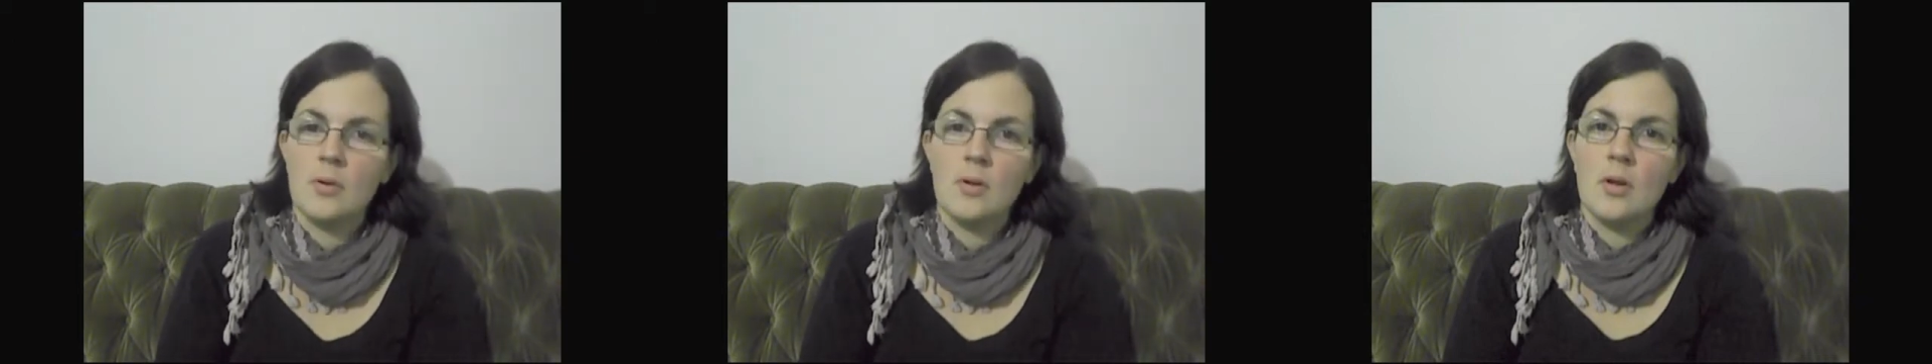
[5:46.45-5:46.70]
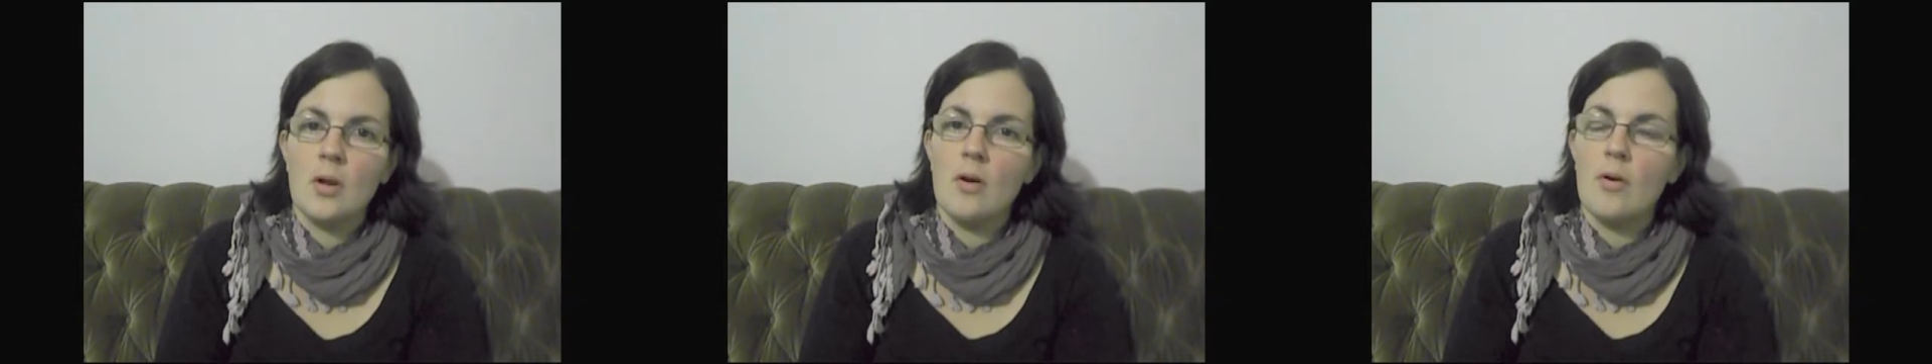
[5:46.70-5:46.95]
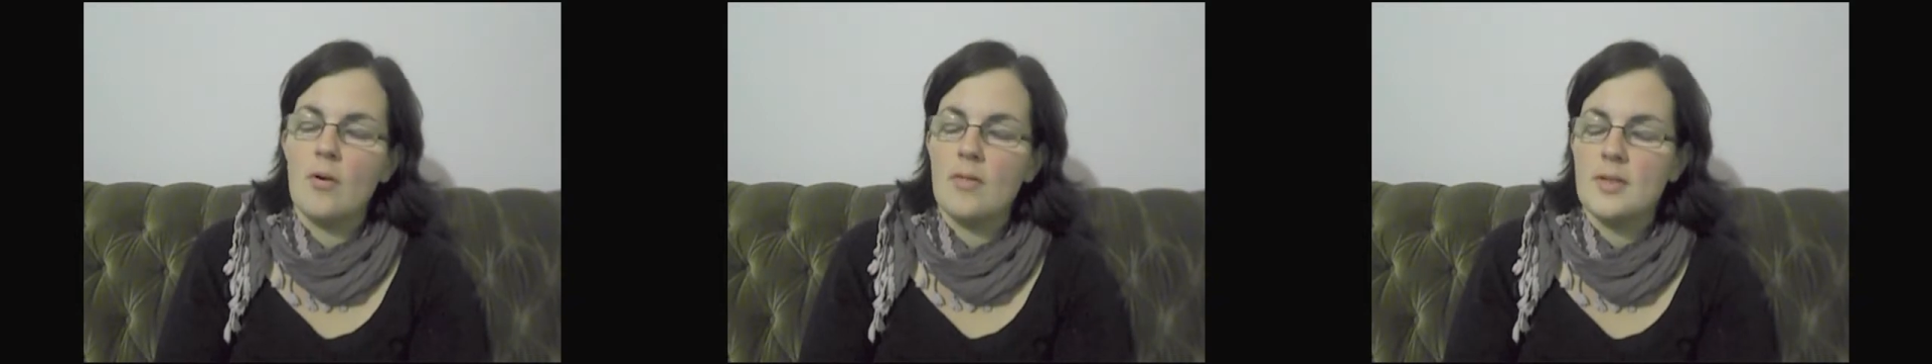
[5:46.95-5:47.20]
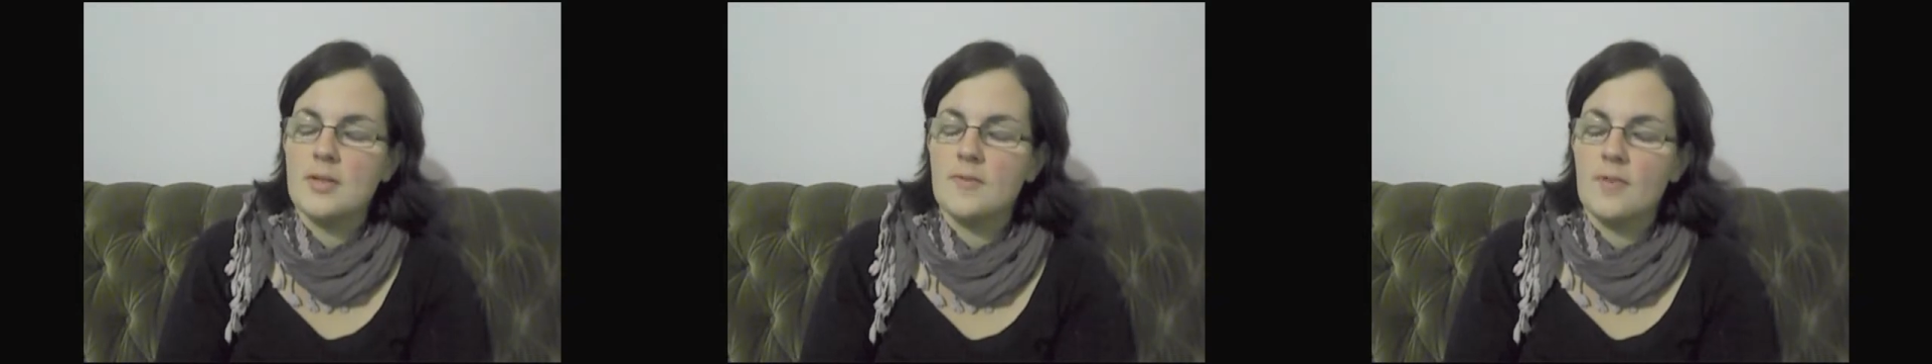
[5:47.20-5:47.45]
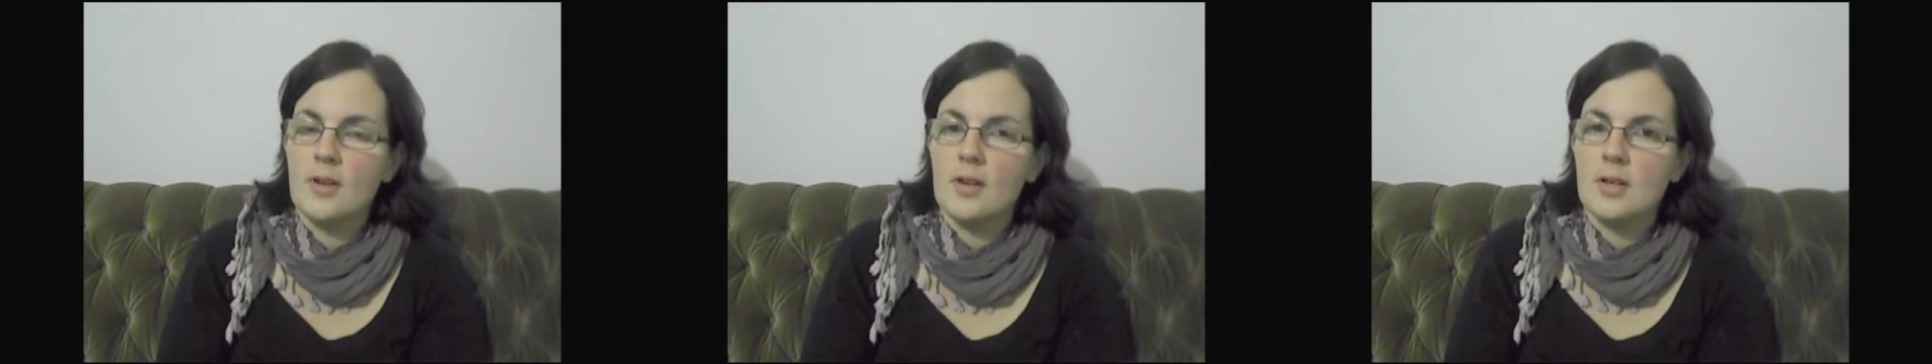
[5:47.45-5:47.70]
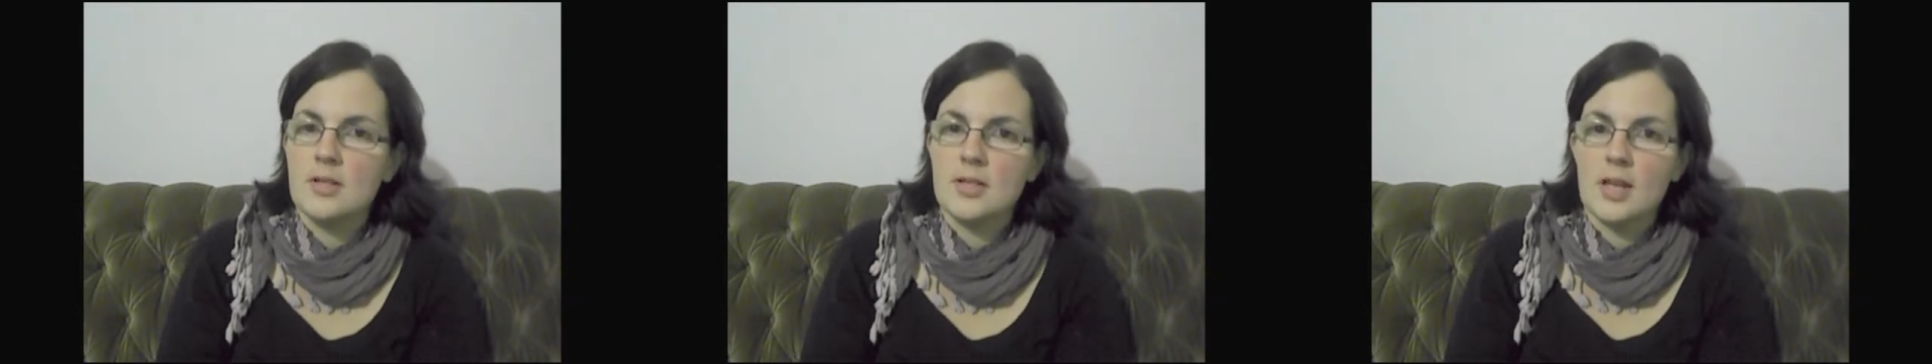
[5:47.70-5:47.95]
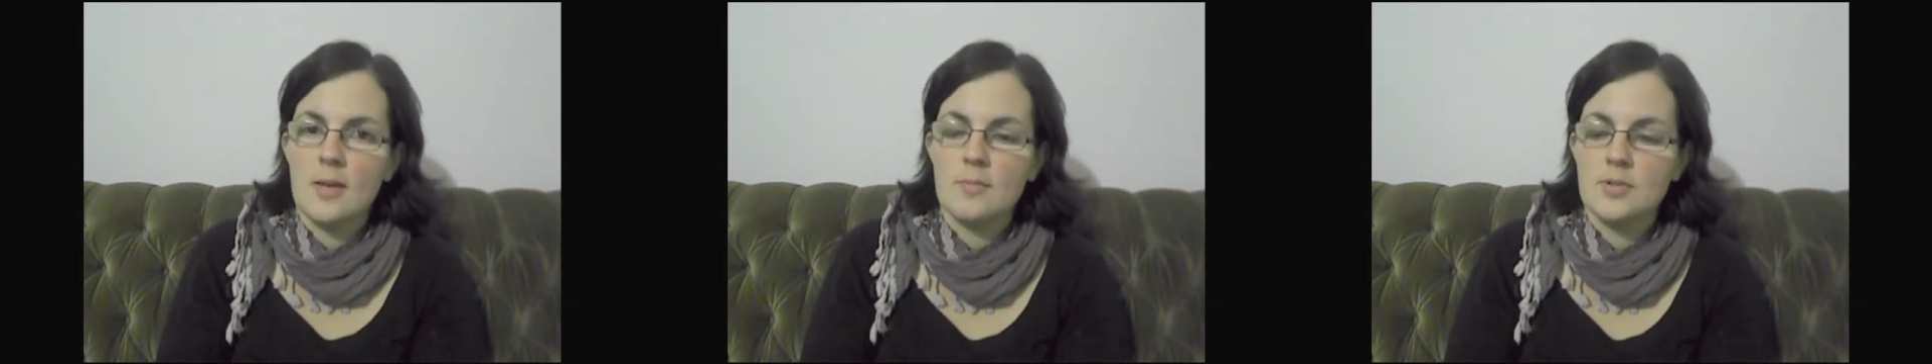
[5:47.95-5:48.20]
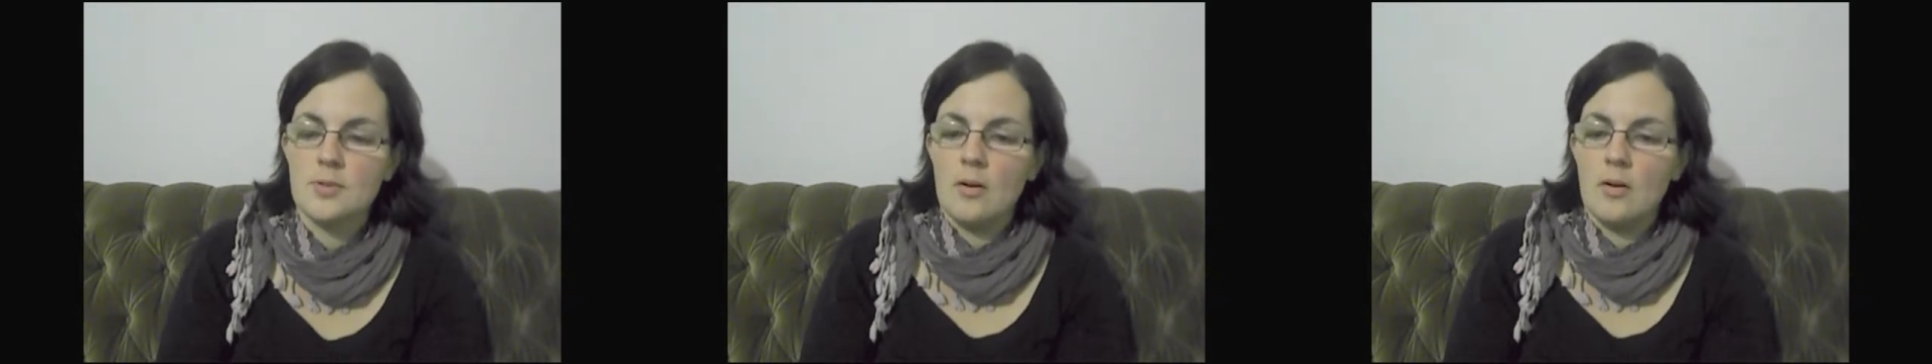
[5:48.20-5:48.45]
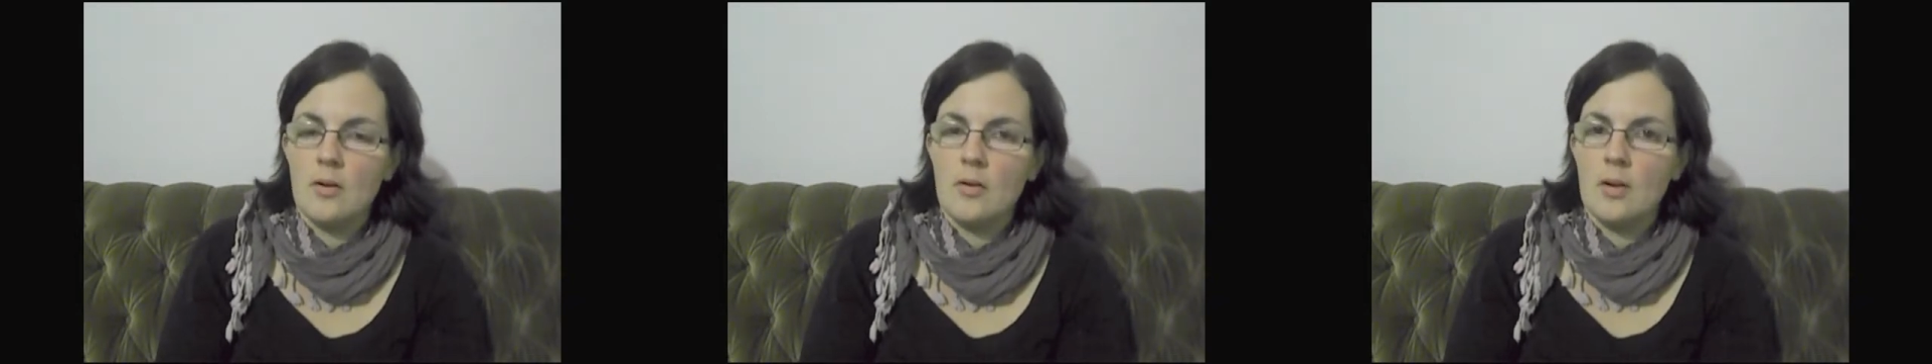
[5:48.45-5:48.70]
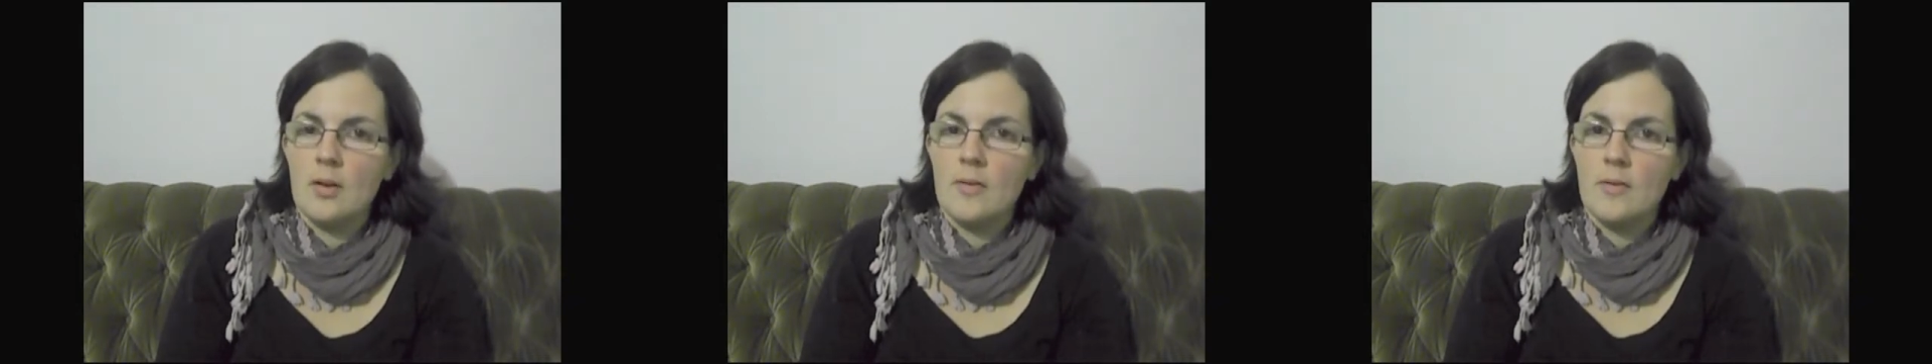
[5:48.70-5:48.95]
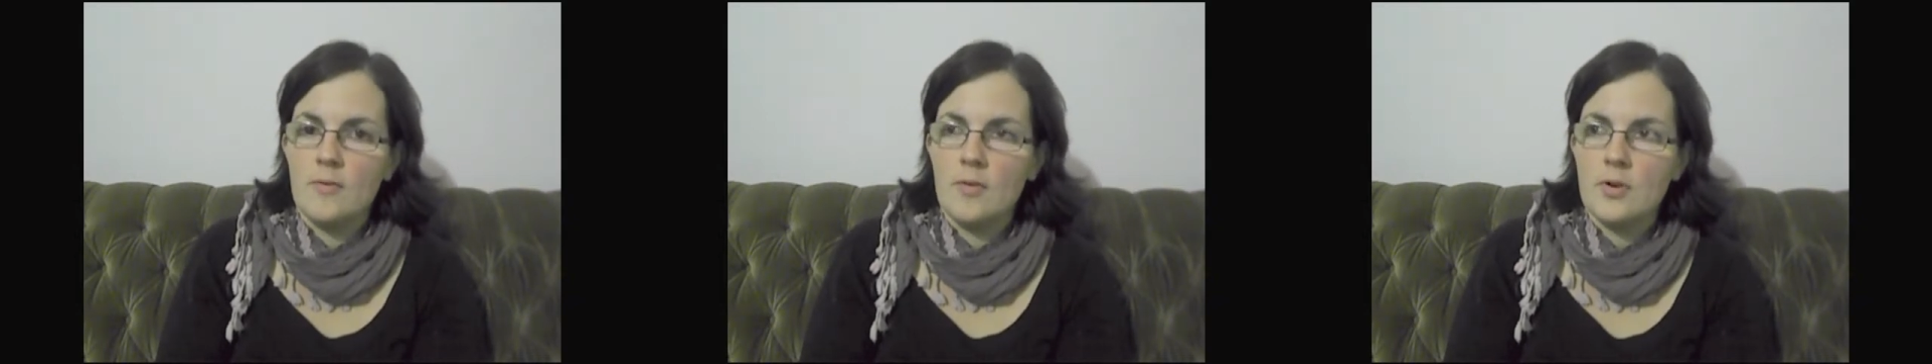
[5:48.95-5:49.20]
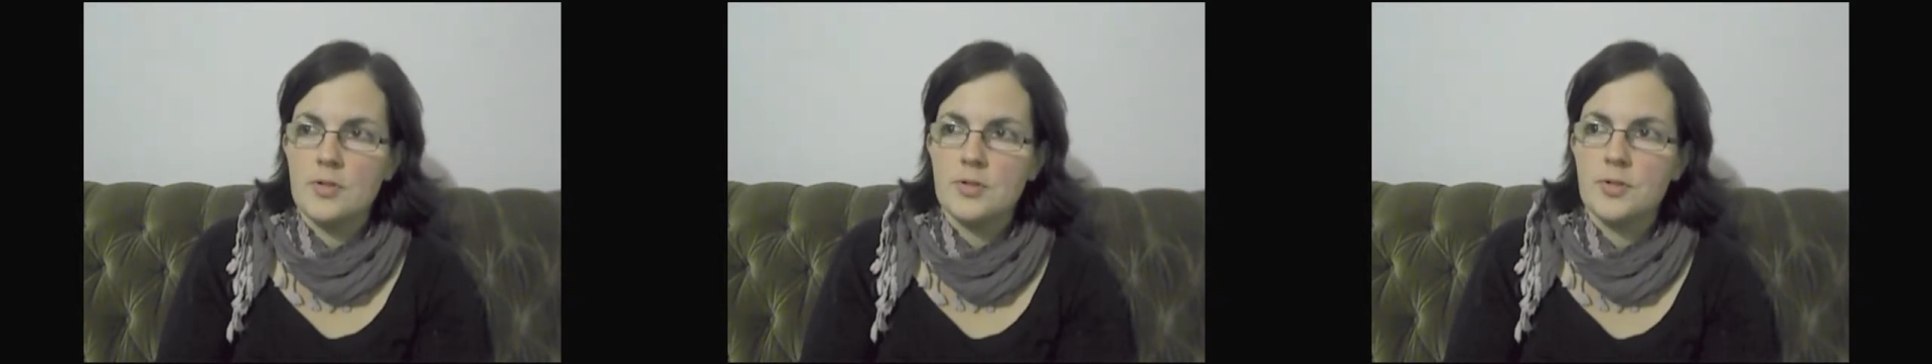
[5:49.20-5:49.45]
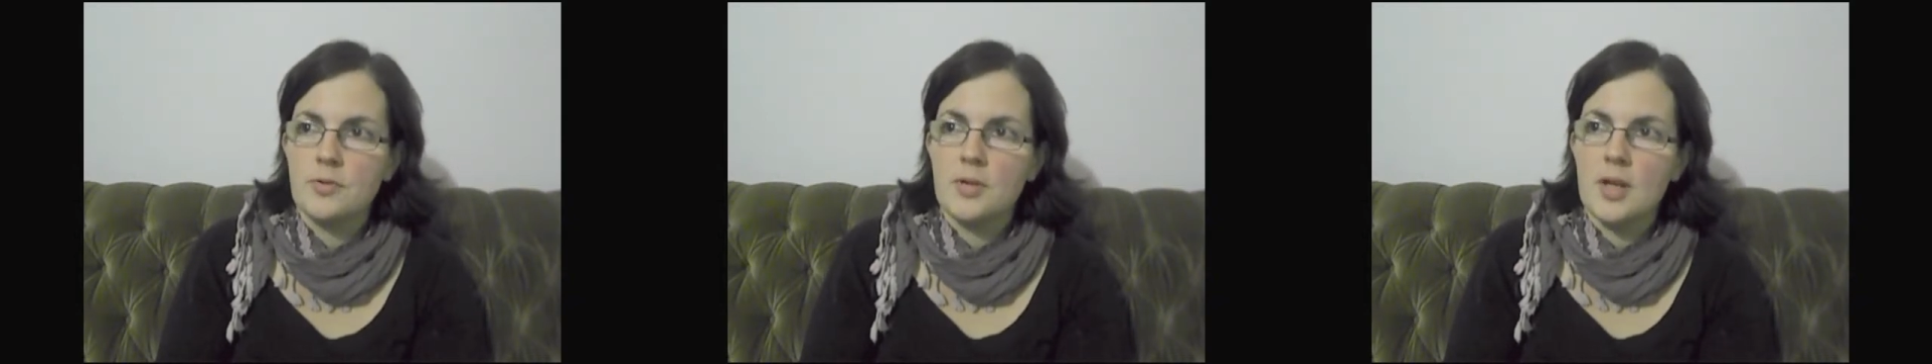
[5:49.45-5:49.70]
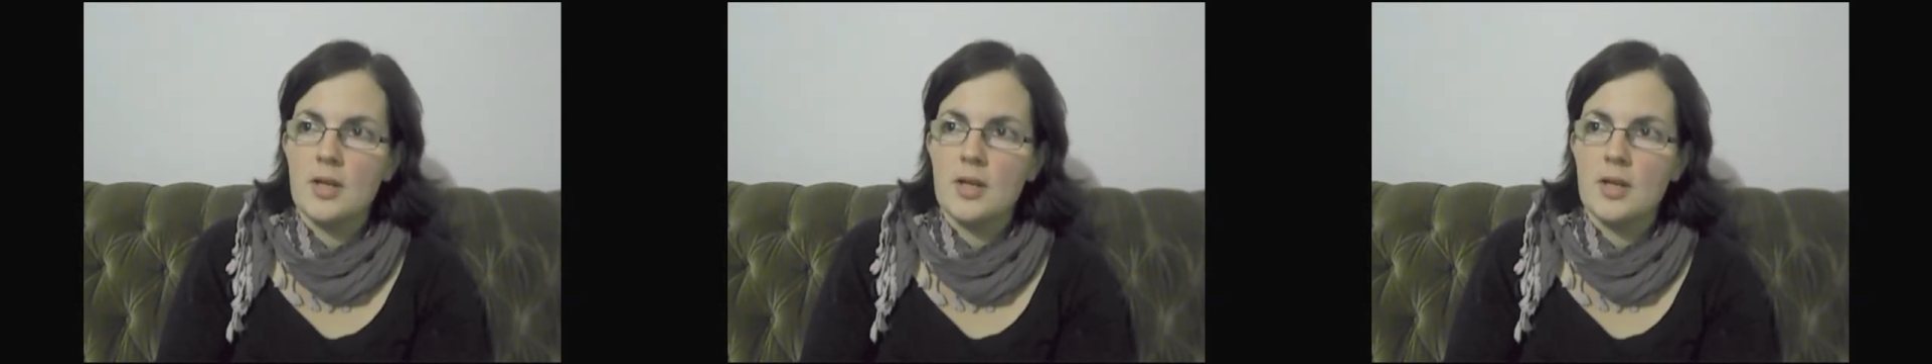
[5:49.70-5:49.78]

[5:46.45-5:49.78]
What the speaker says: All these feelings came to me in the first 2 days,